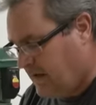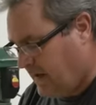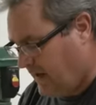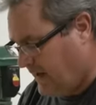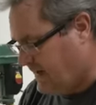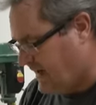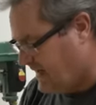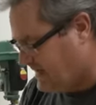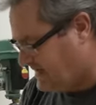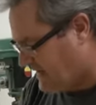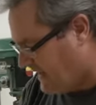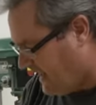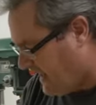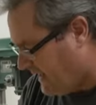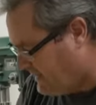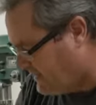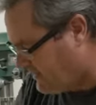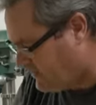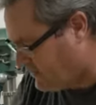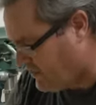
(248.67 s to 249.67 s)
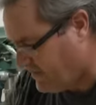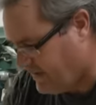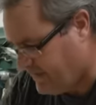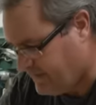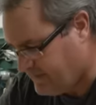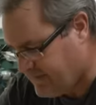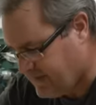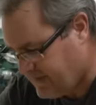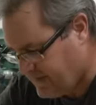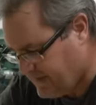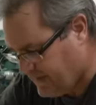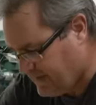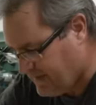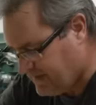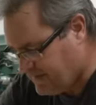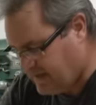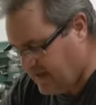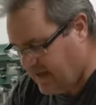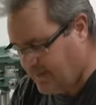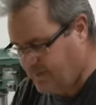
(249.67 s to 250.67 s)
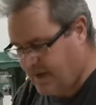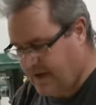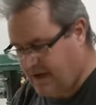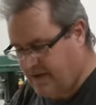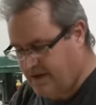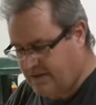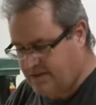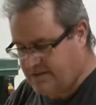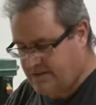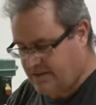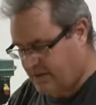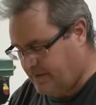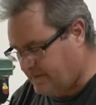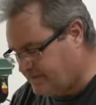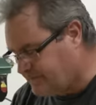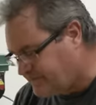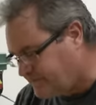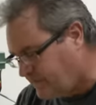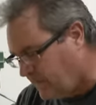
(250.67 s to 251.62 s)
And that's to add the trim to the inside panels here.